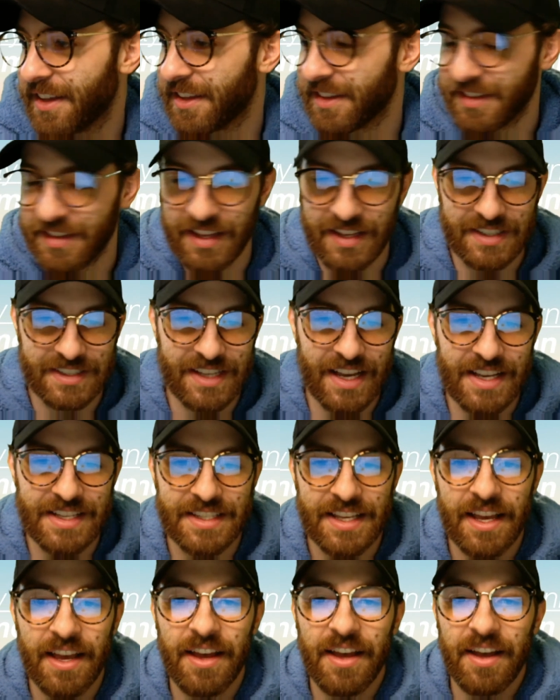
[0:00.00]
Thanks,
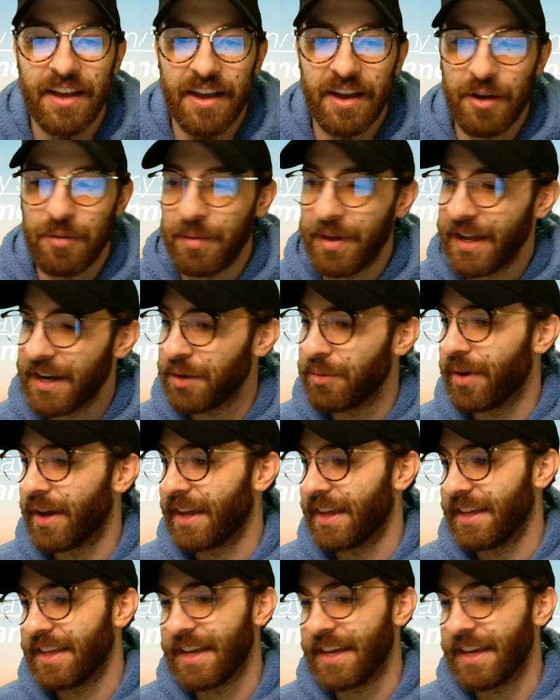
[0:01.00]
guys. Anyway,